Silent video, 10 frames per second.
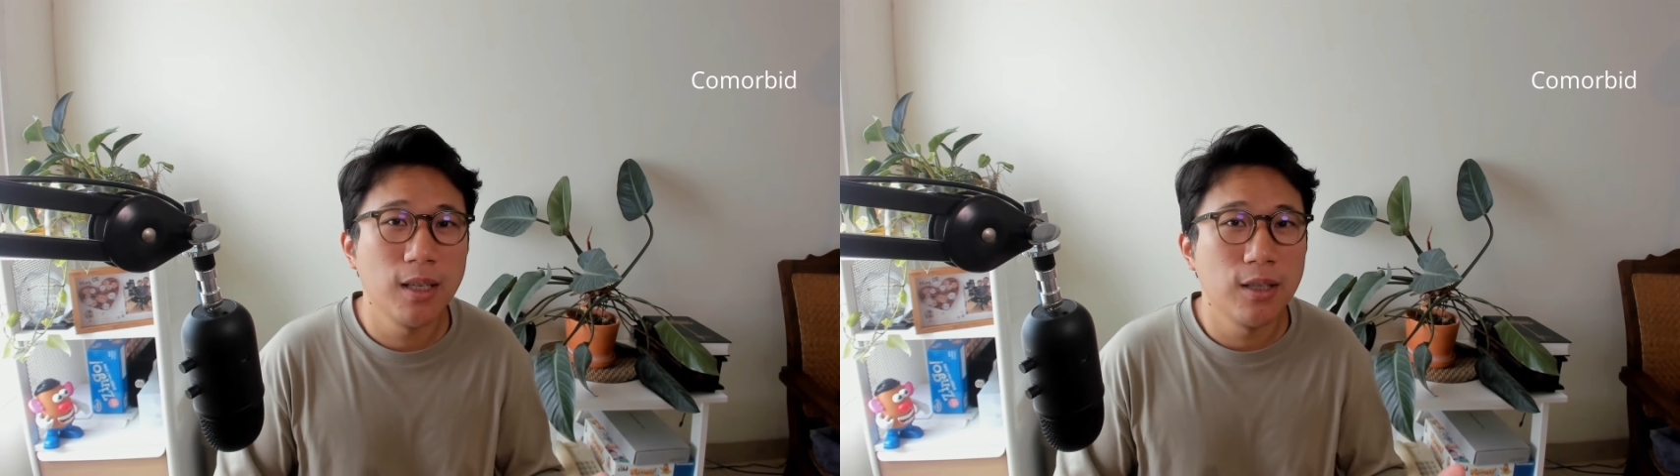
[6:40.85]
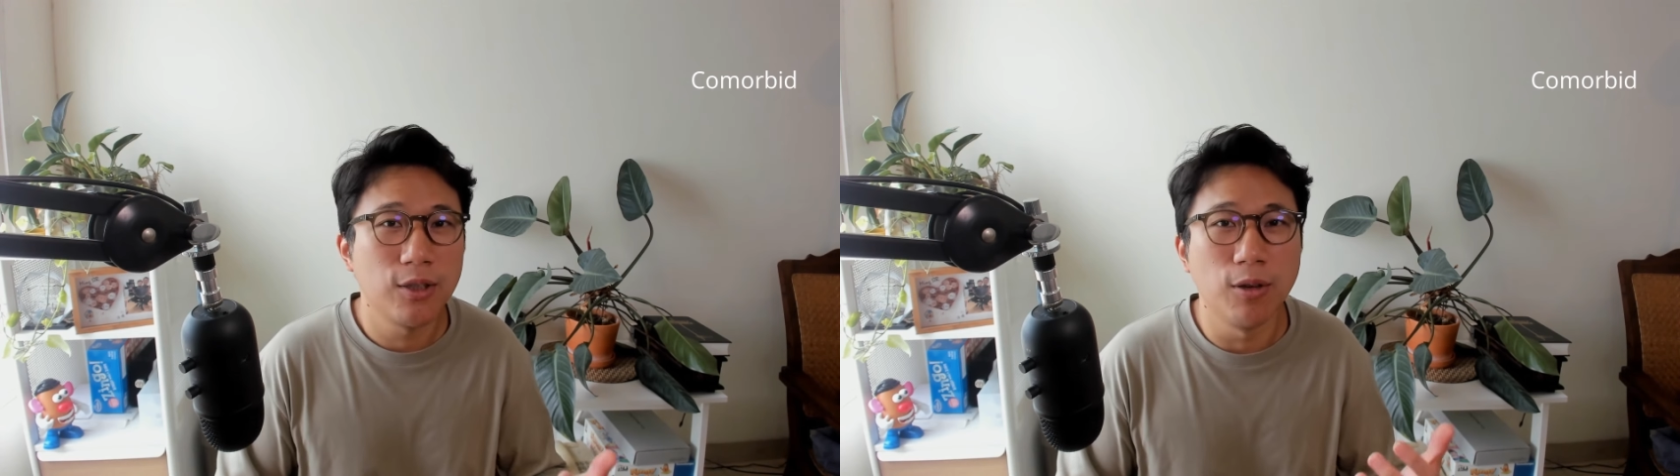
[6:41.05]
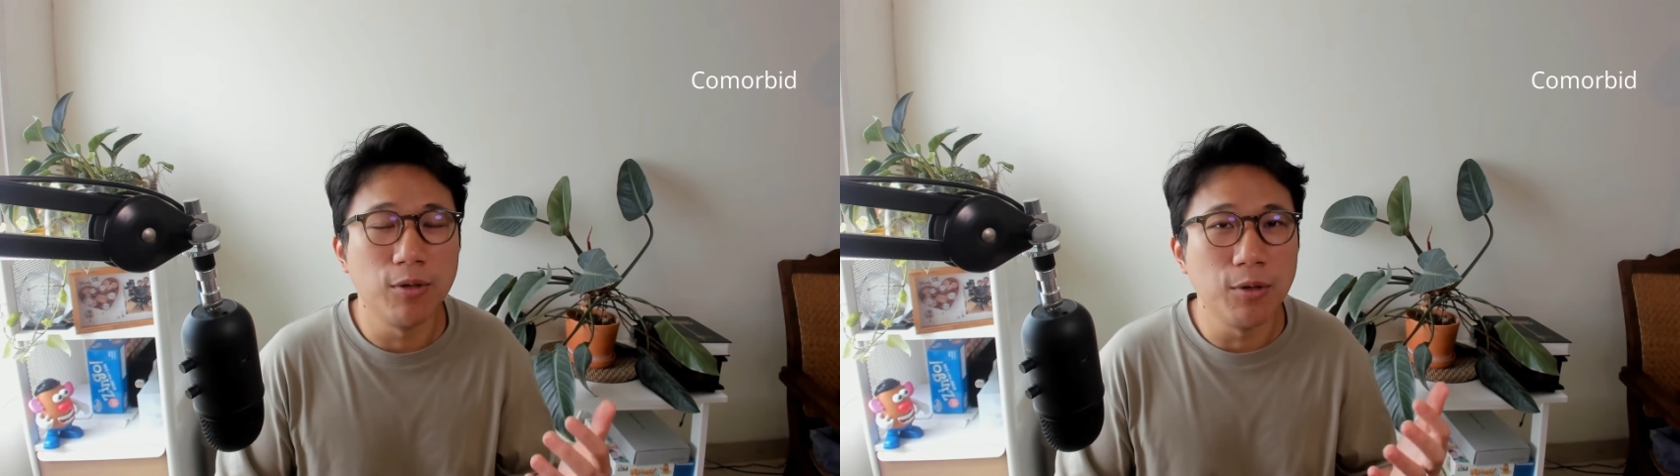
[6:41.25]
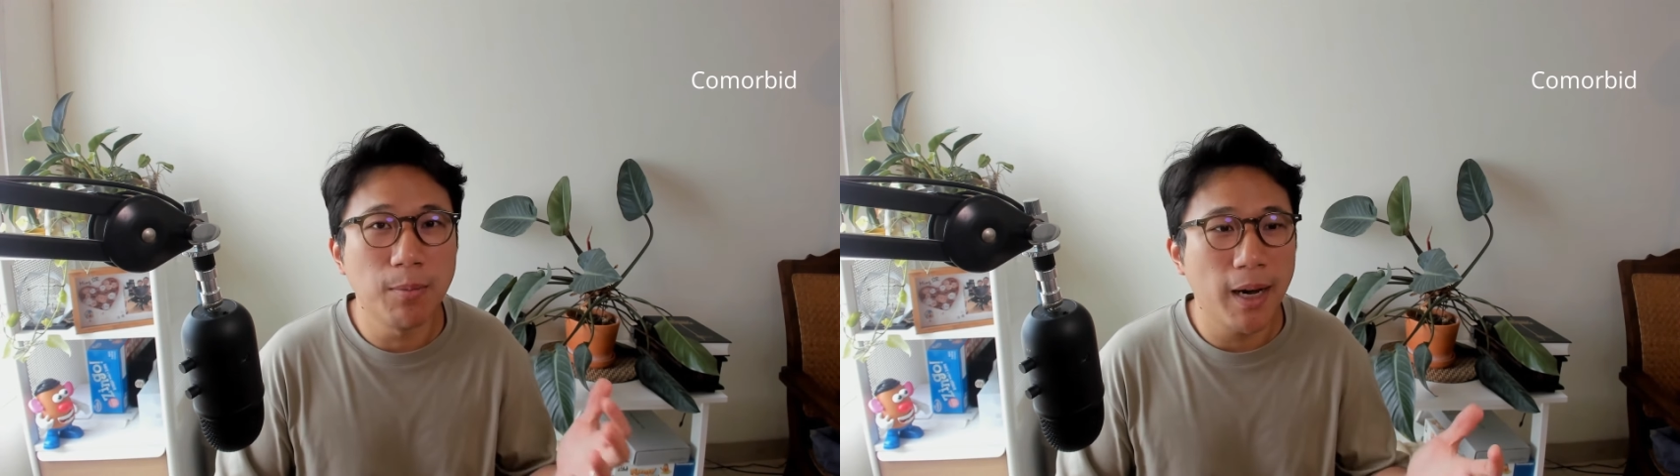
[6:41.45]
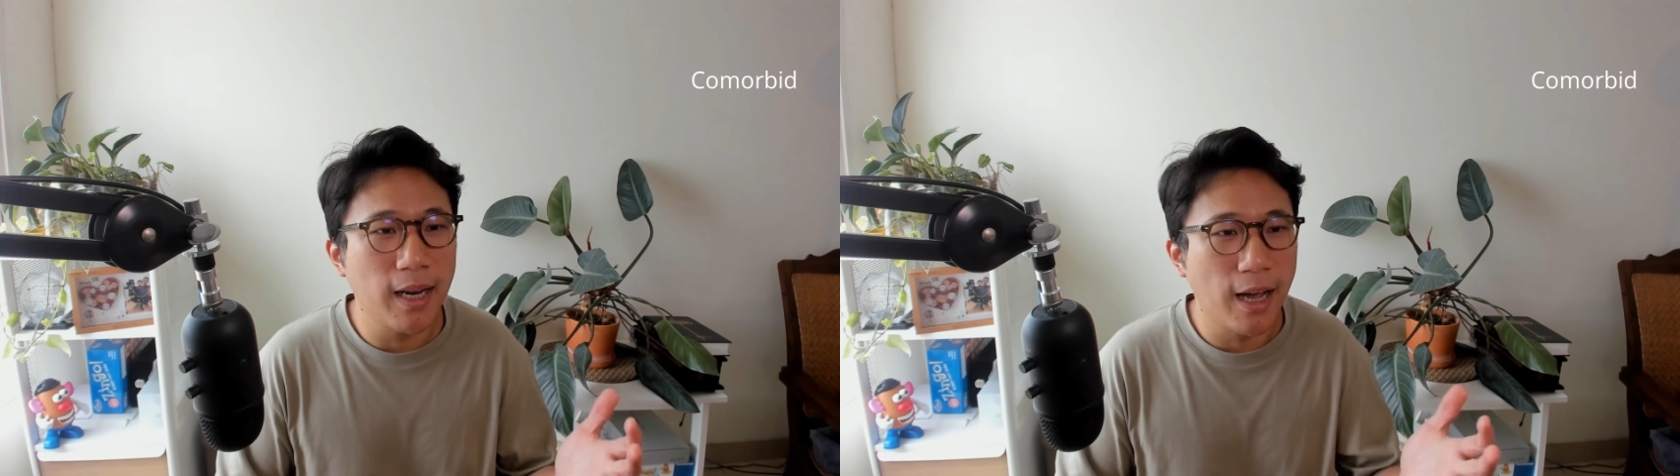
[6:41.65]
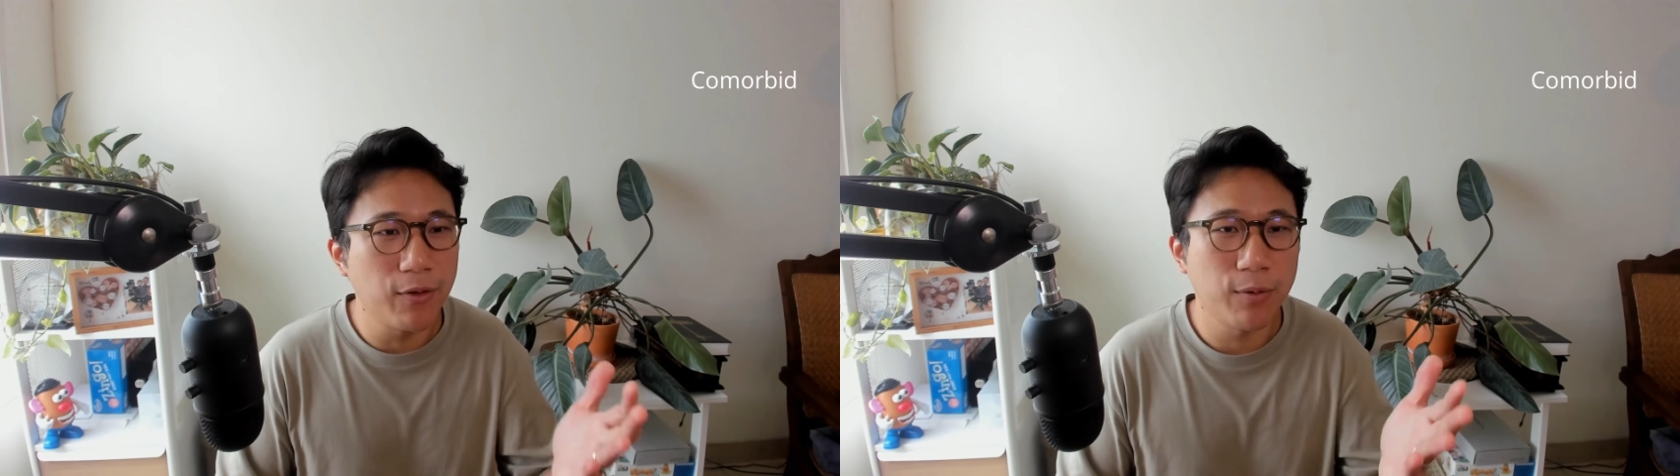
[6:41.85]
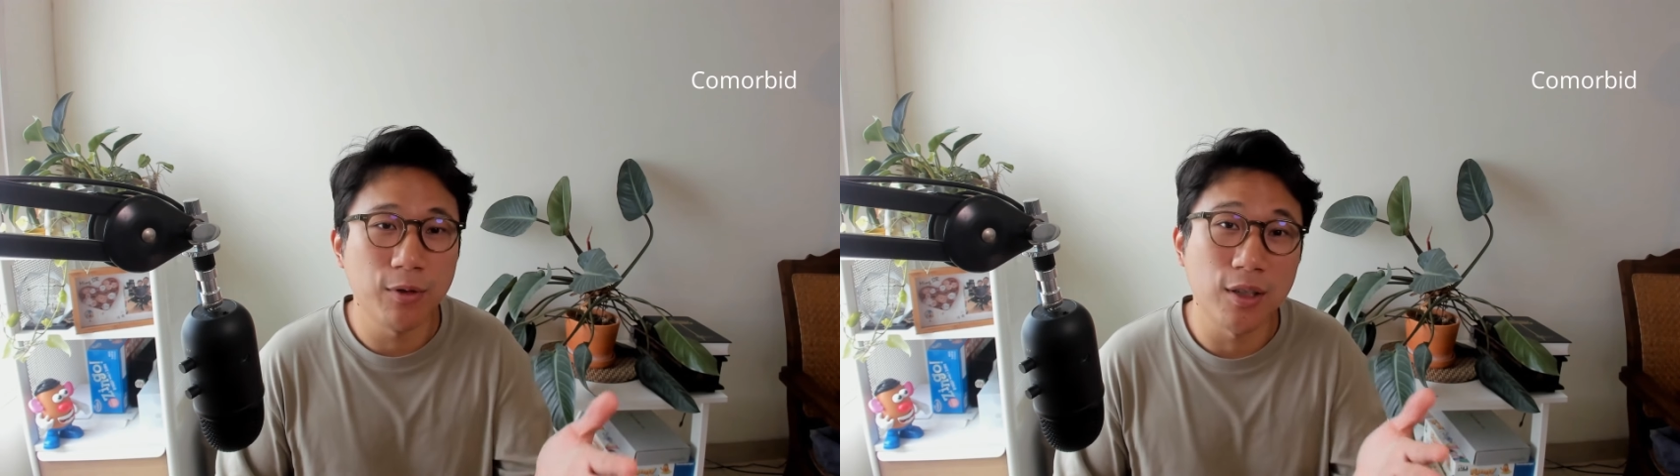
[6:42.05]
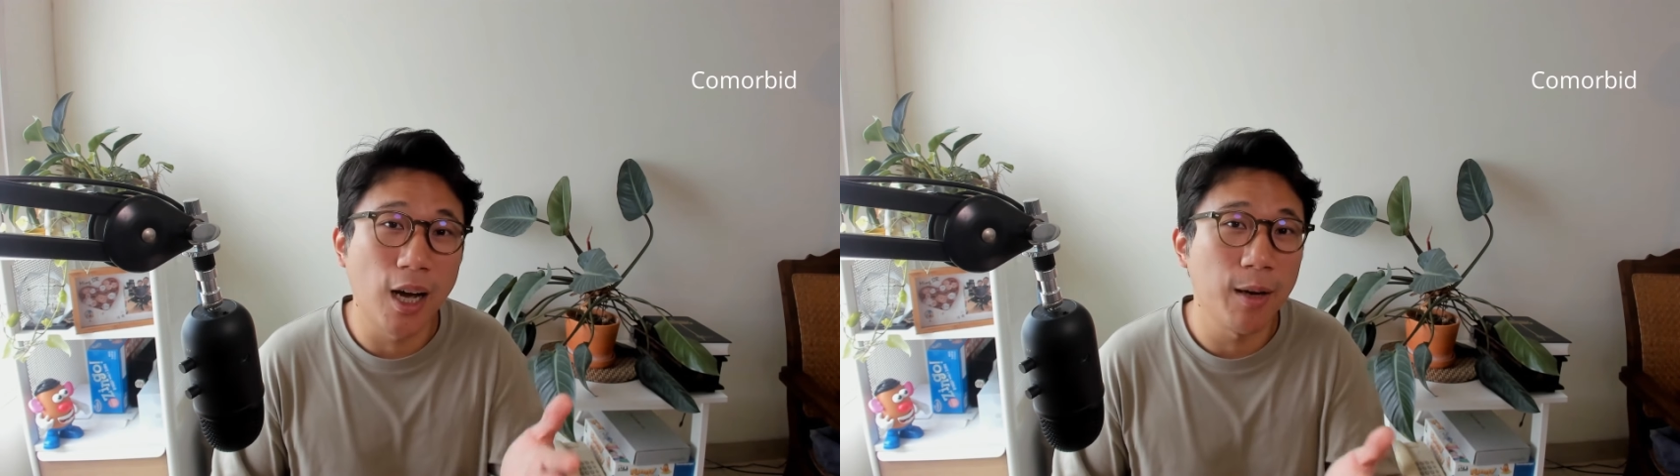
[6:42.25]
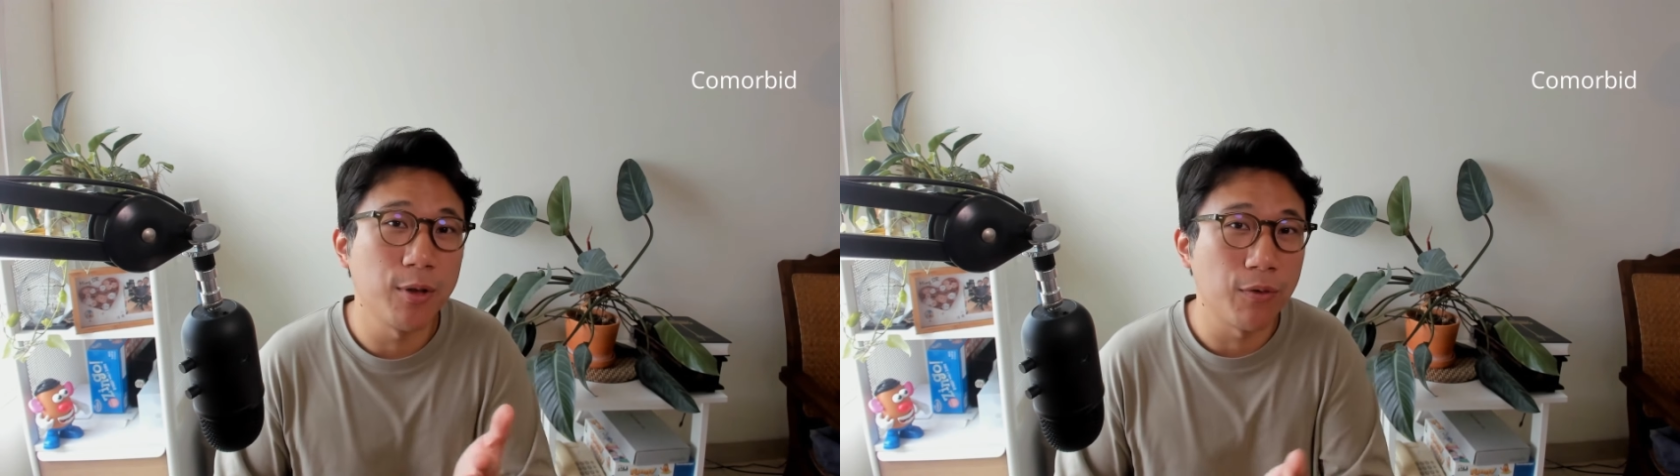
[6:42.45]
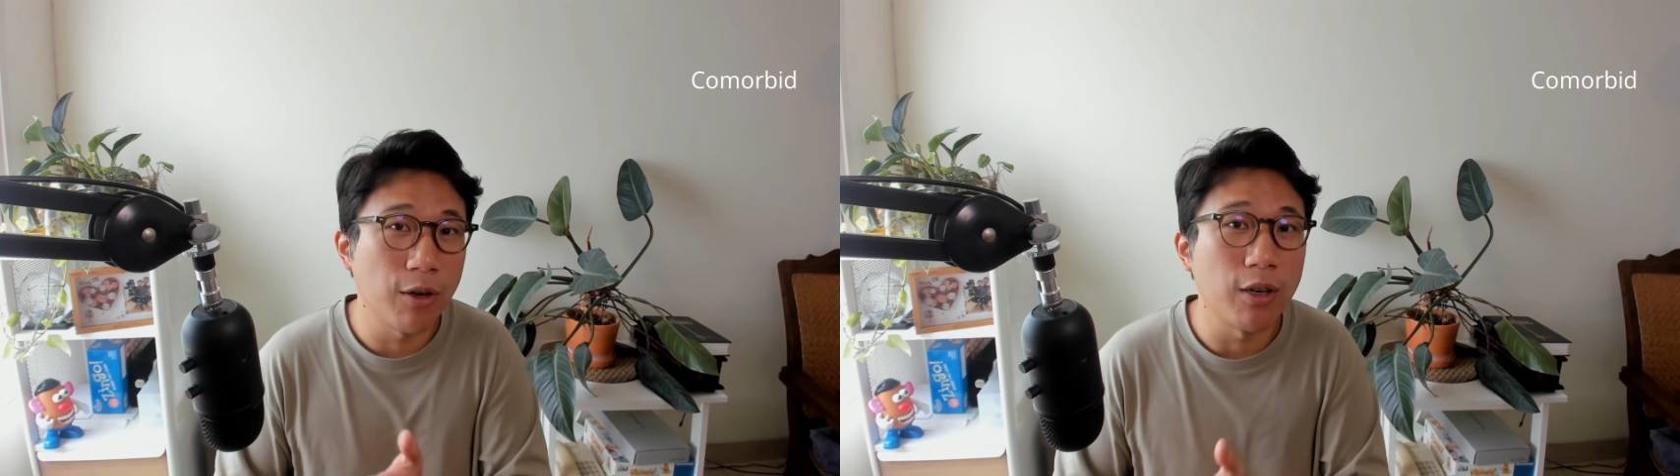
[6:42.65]
So you might have different types
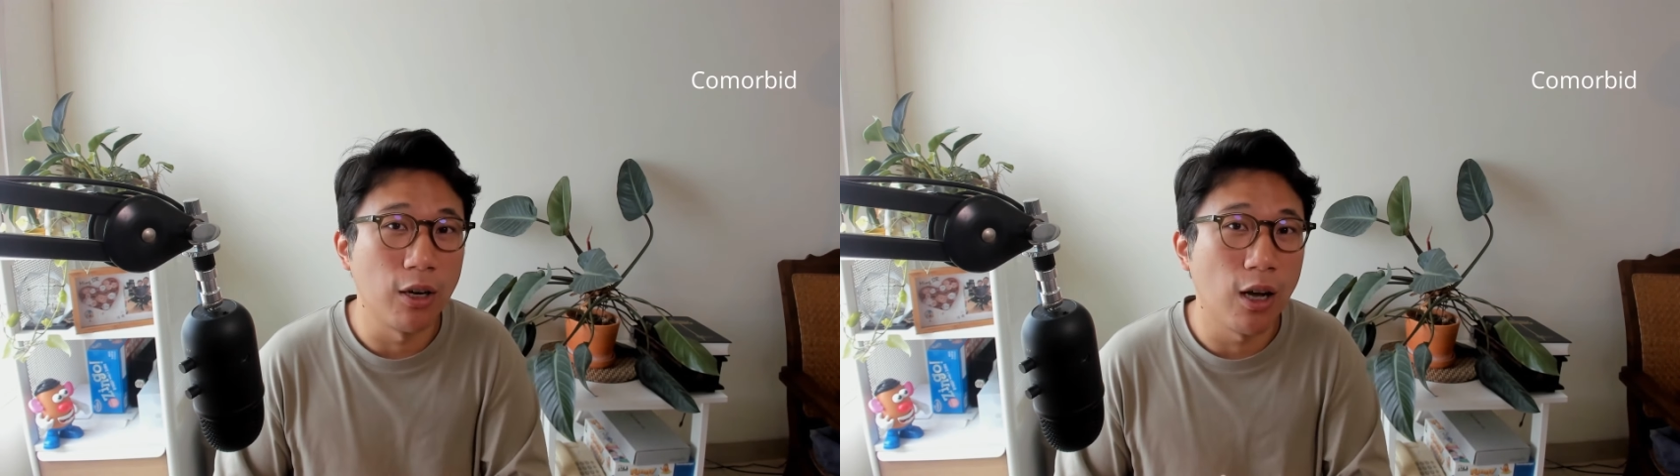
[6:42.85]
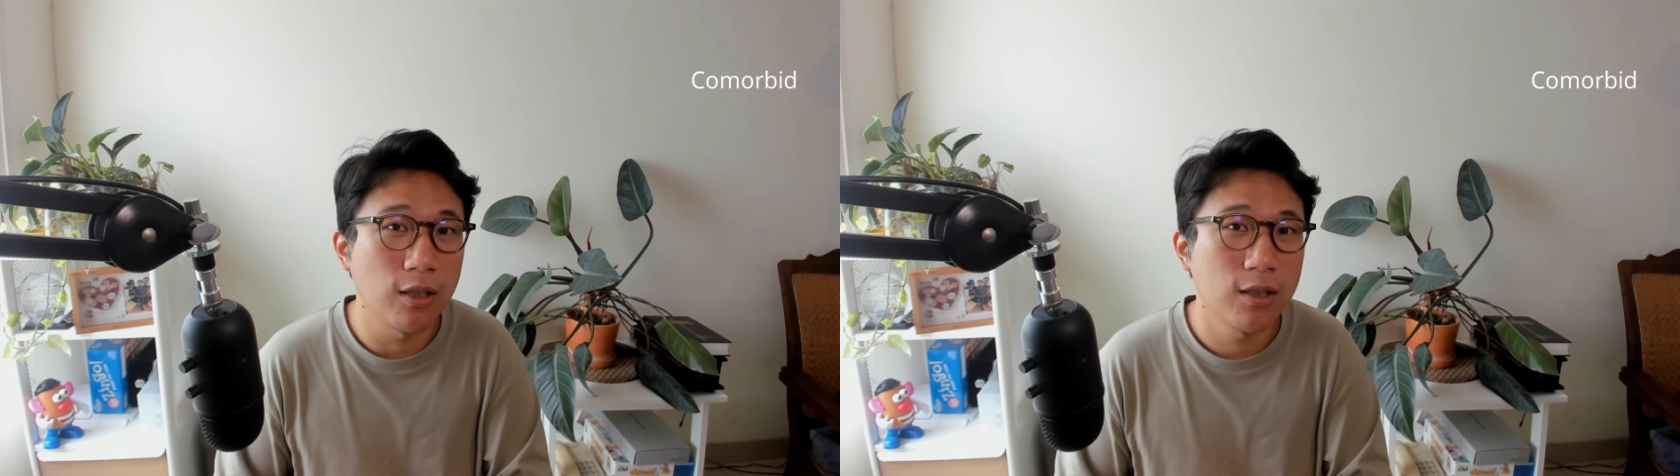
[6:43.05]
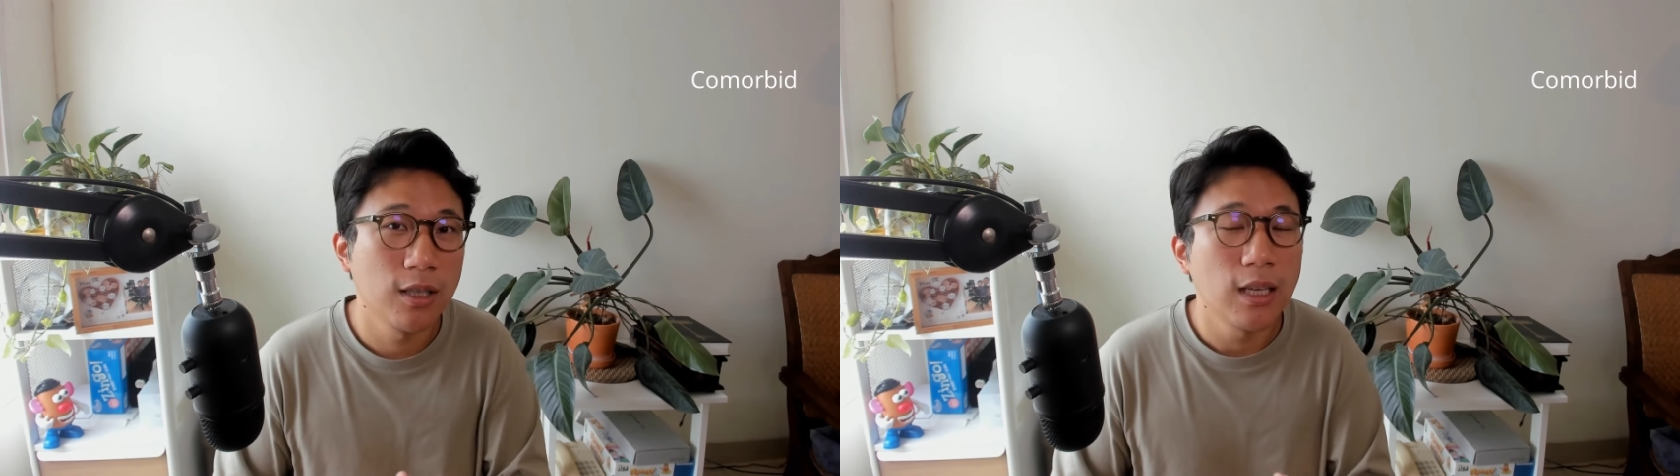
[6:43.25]
of hearing loss.